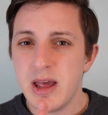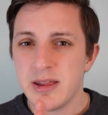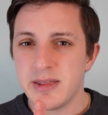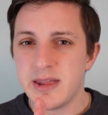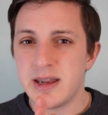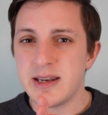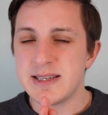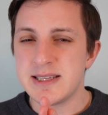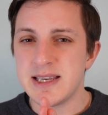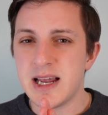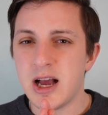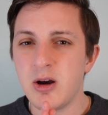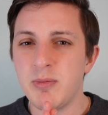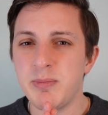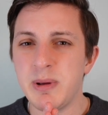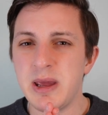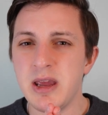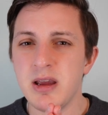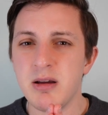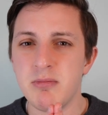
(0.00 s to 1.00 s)
that is now
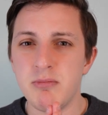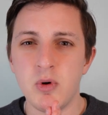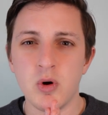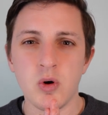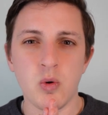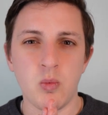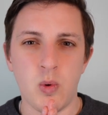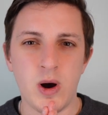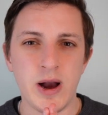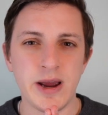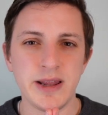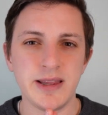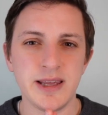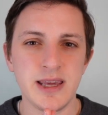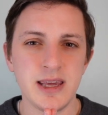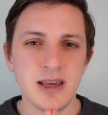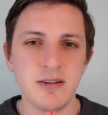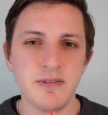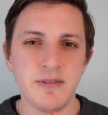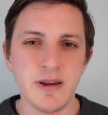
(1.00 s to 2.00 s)
being more
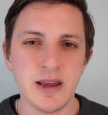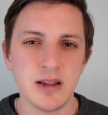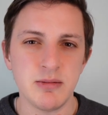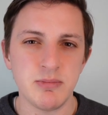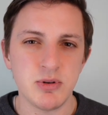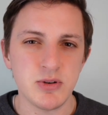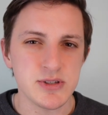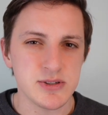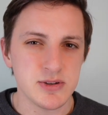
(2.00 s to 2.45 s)
widely available,